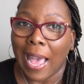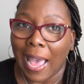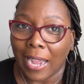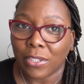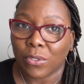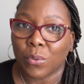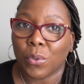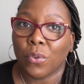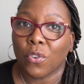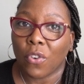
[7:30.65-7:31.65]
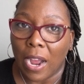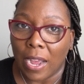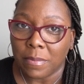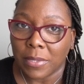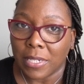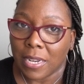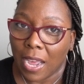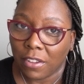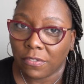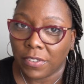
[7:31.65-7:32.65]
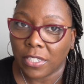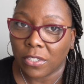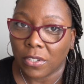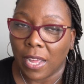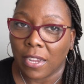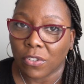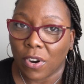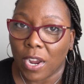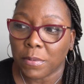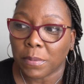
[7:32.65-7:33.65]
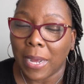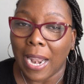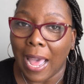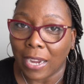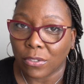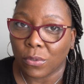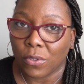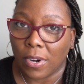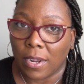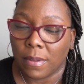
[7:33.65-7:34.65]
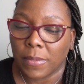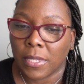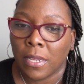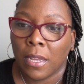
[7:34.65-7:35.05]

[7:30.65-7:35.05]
actual crimes, not fictionalized crimes, but actual crimes.